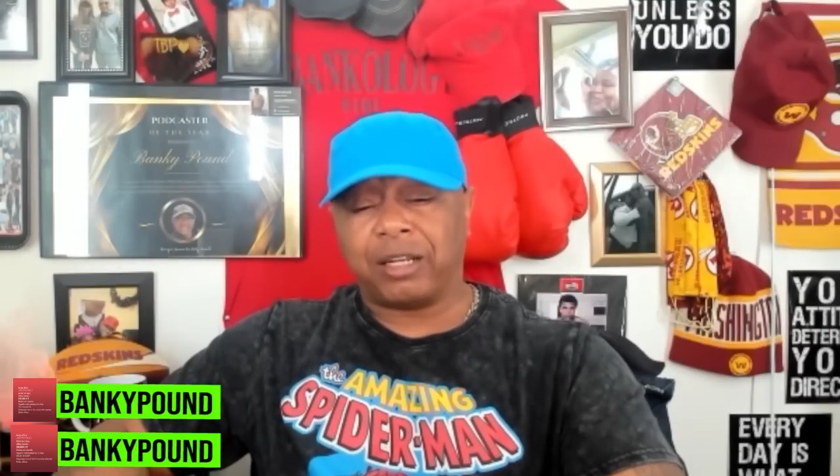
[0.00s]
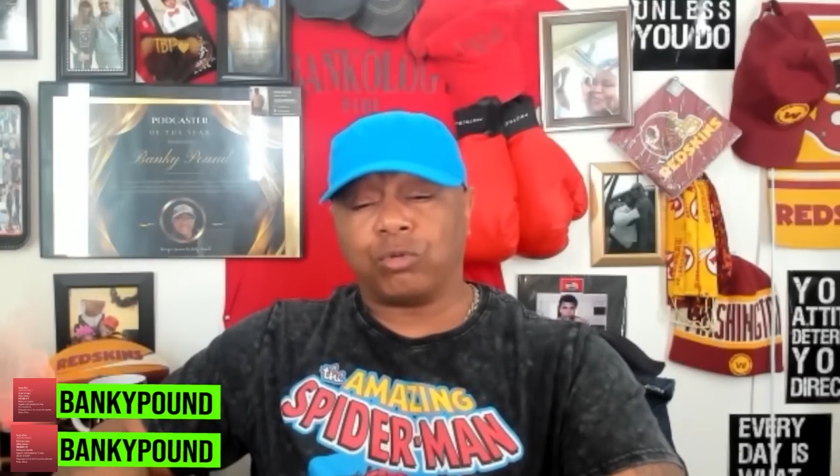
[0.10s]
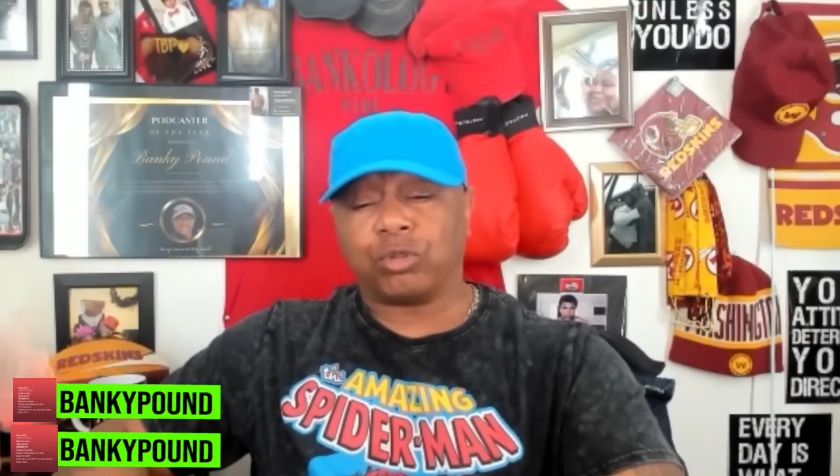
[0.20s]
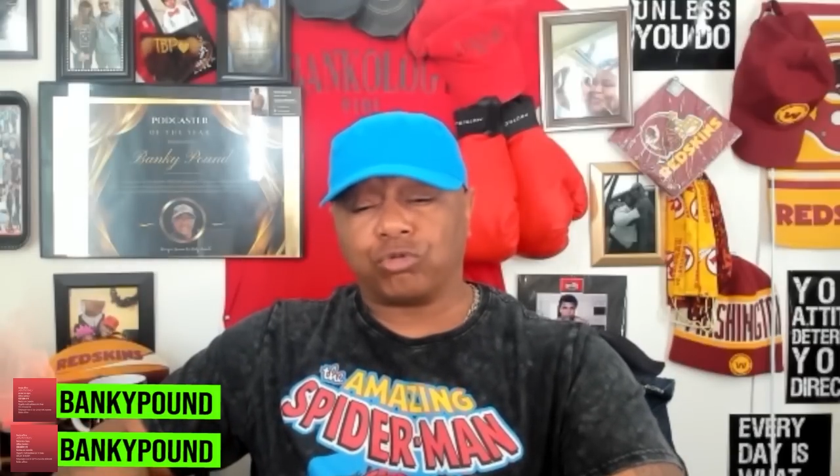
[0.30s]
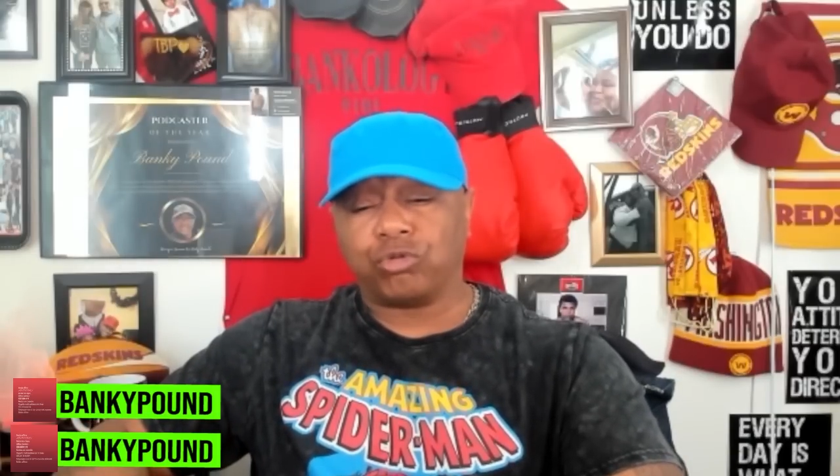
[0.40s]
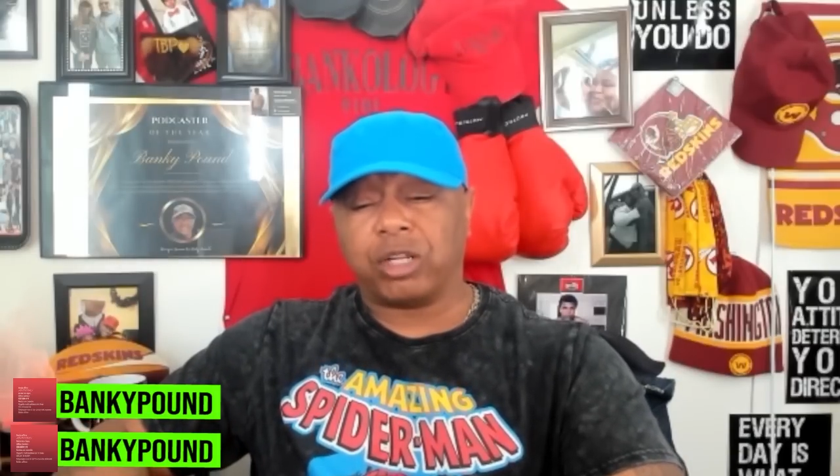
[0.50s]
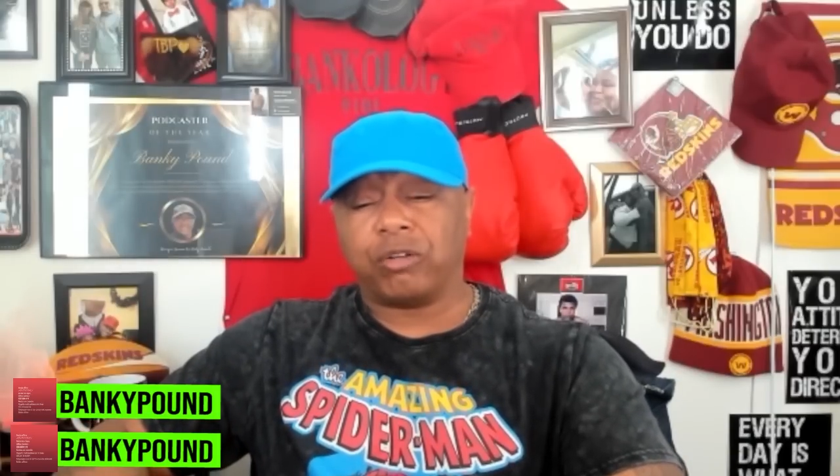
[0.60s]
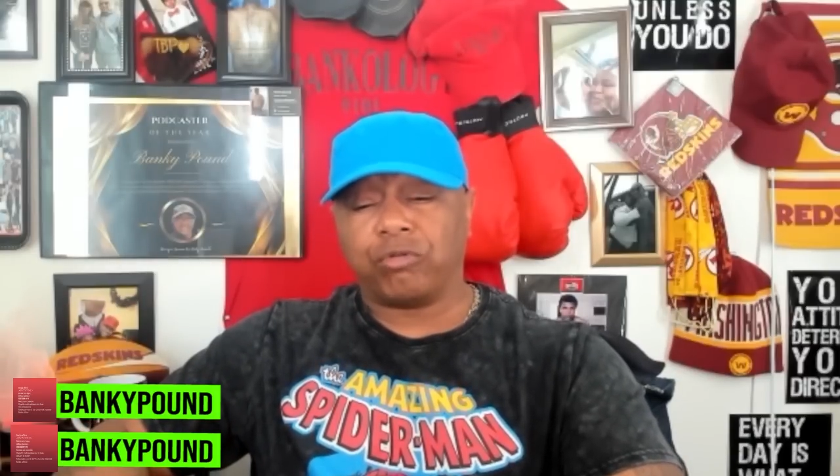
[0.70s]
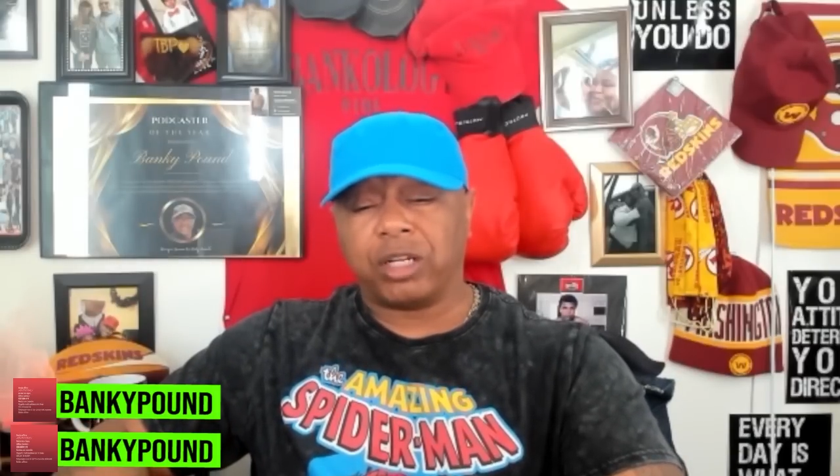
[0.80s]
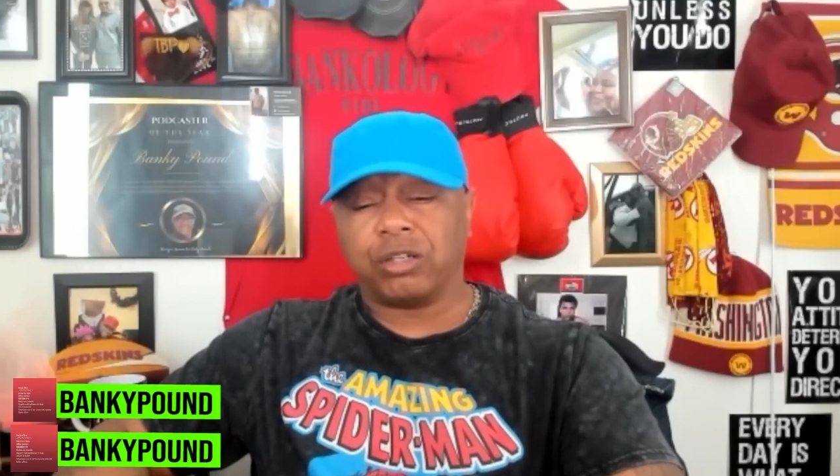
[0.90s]
It was
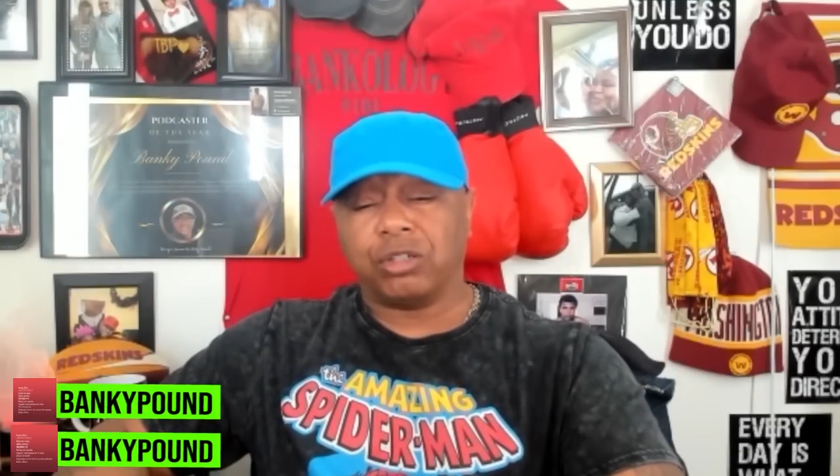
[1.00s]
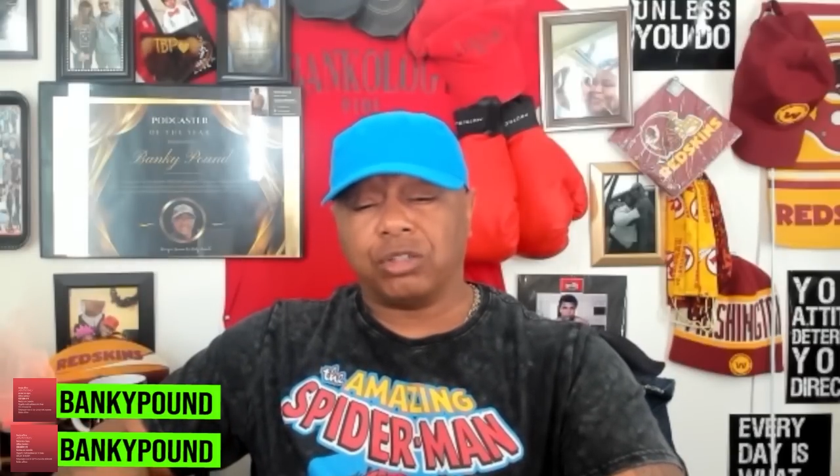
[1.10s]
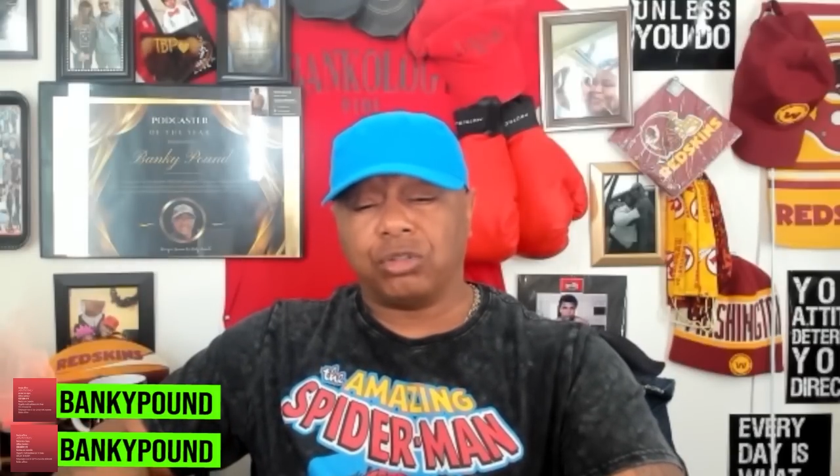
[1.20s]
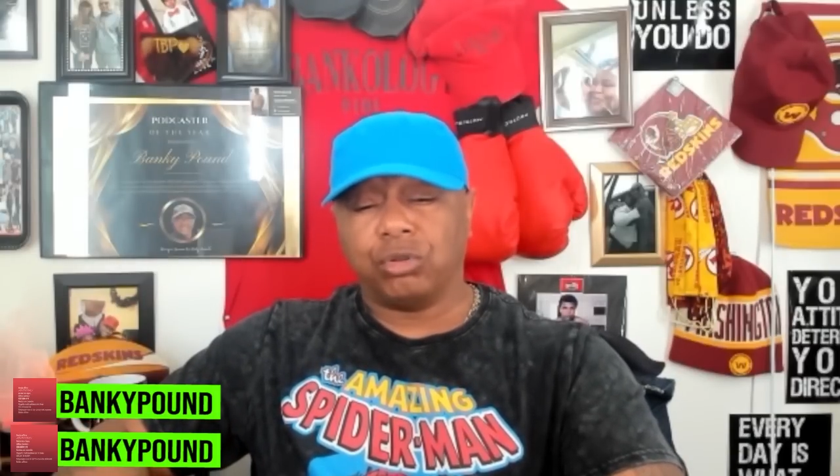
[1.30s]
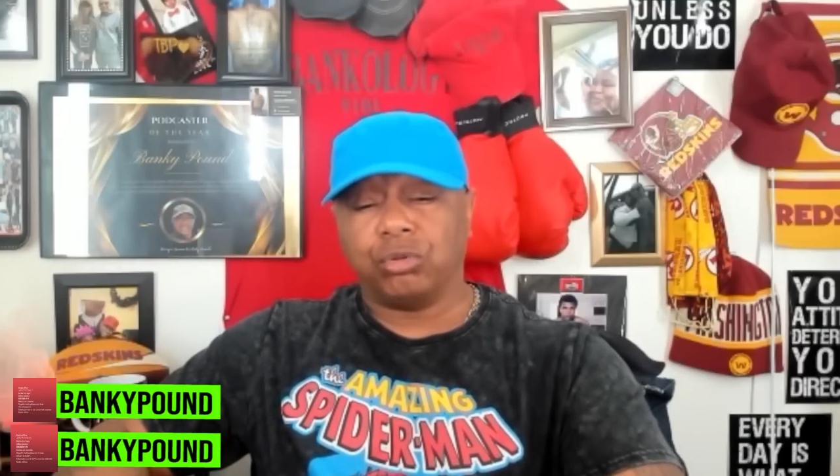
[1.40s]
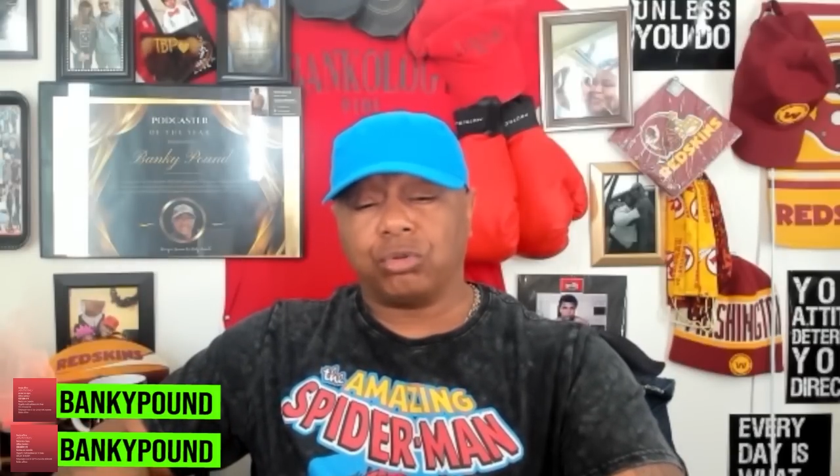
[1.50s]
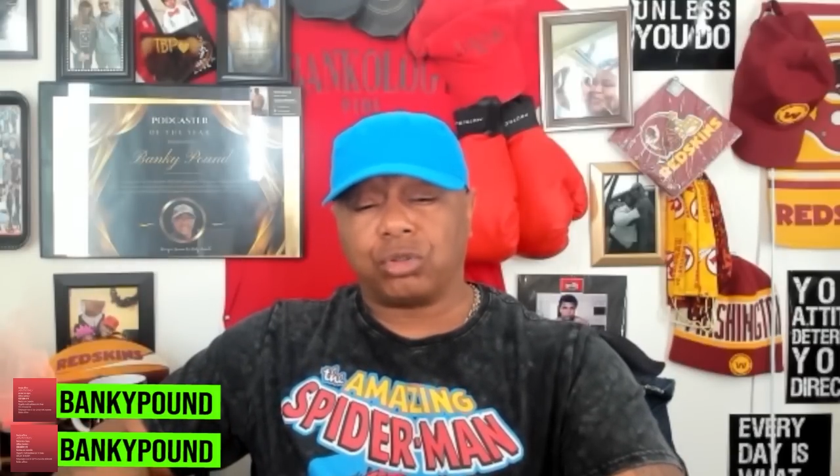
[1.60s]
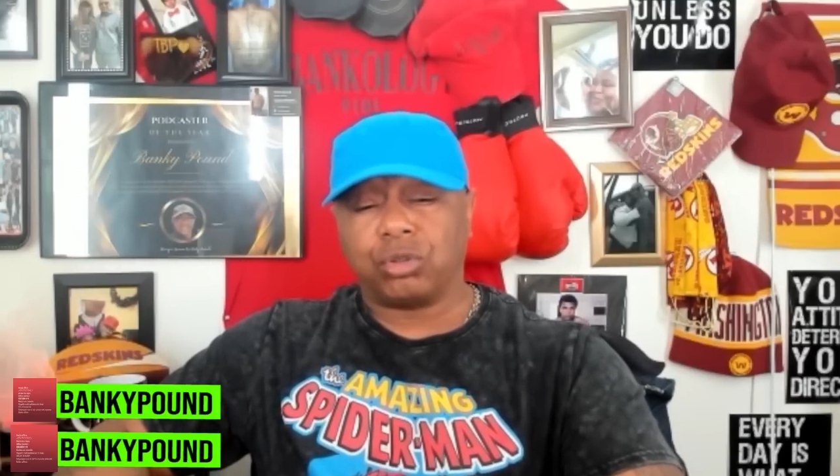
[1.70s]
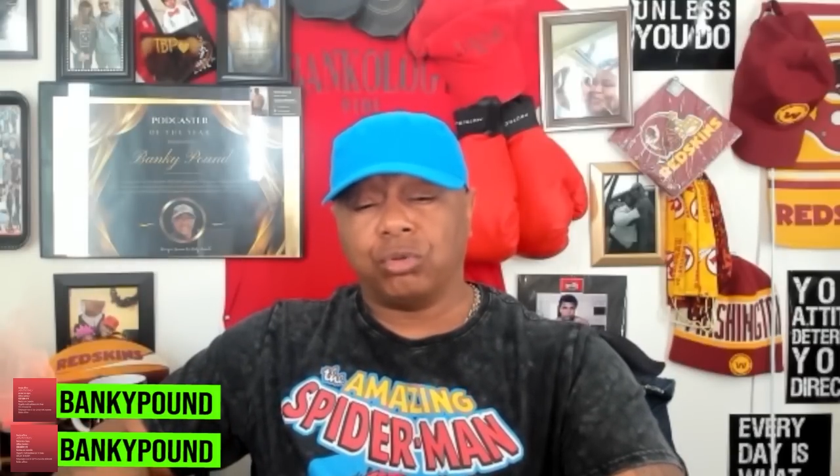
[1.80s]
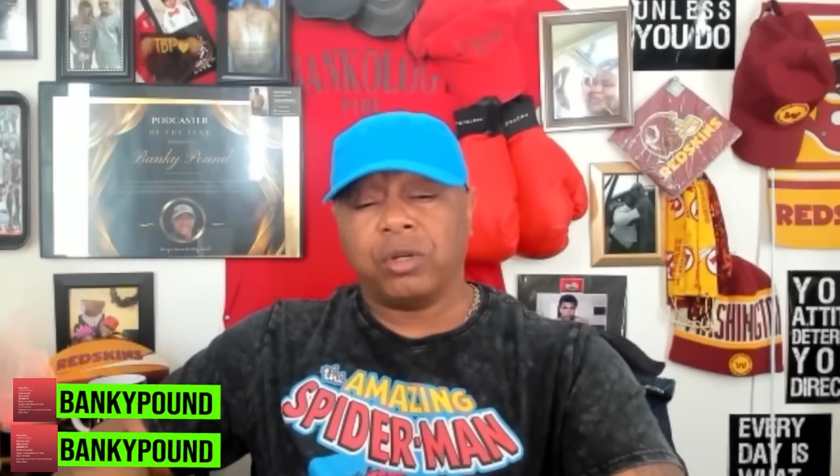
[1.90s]
really, really good dudes
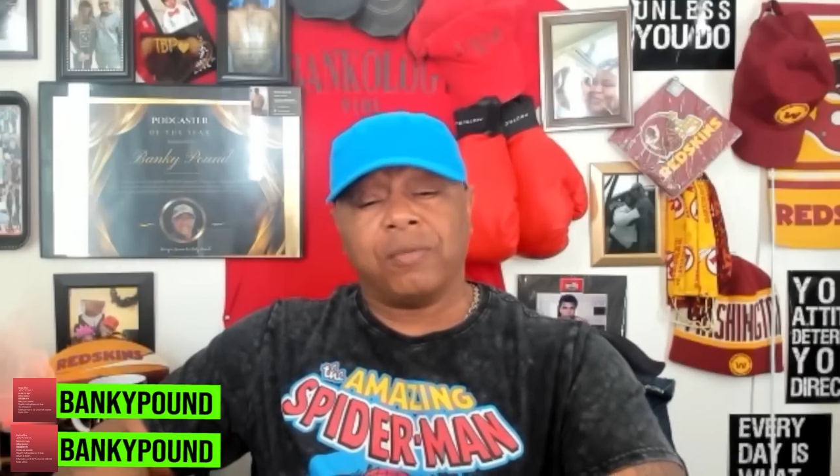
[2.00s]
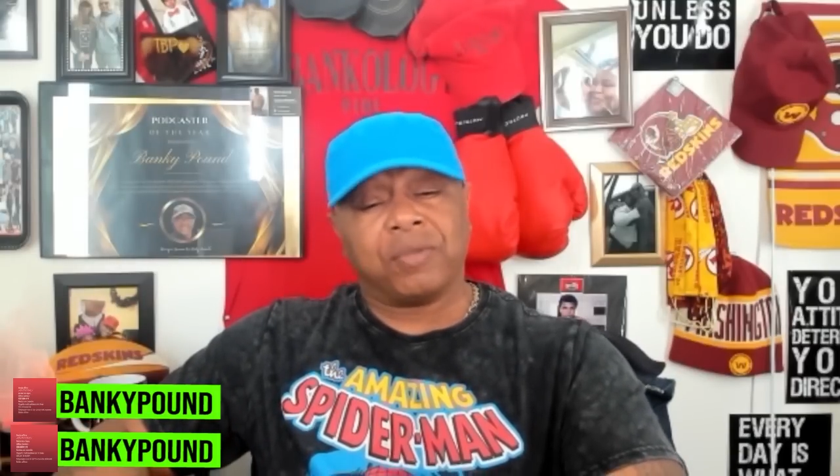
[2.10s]
too.